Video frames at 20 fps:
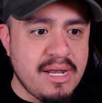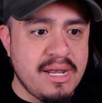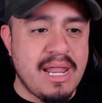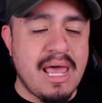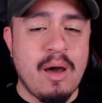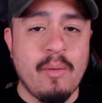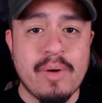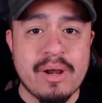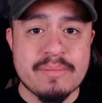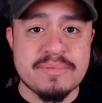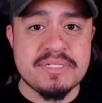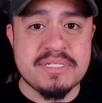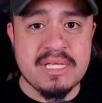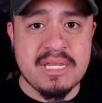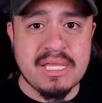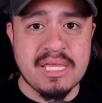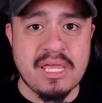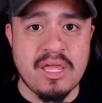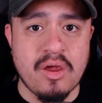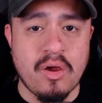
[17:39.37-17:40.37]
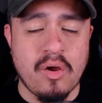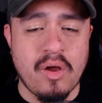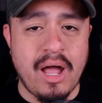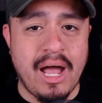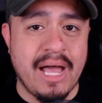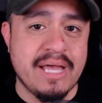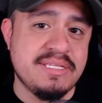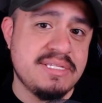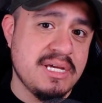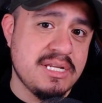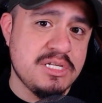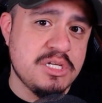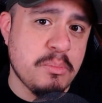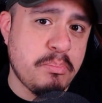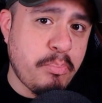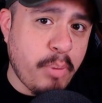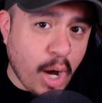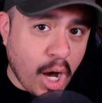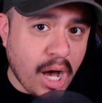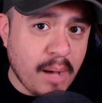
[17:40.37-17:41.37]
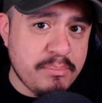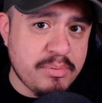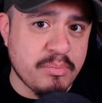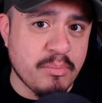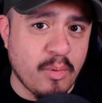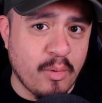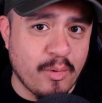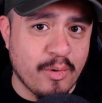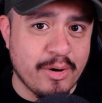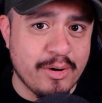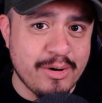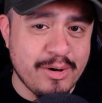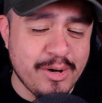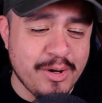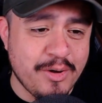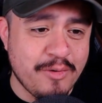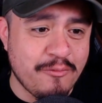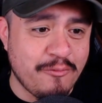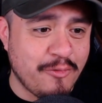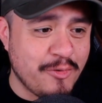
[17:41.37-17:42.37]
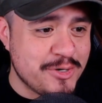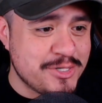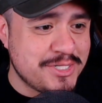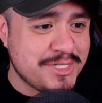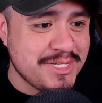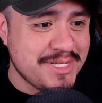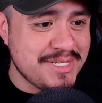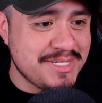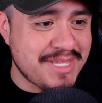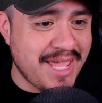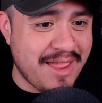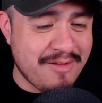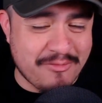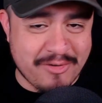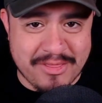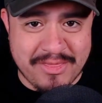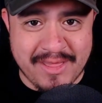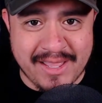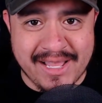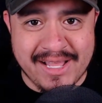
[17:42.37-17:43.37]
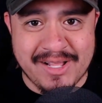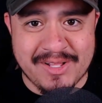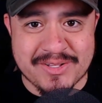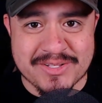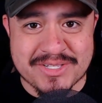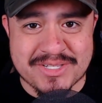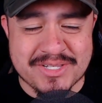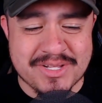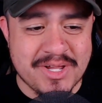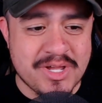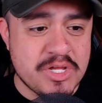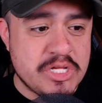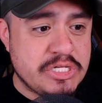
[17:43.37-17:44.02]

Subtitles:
Now when I'm sitting here, I tend to pop more versus everything else.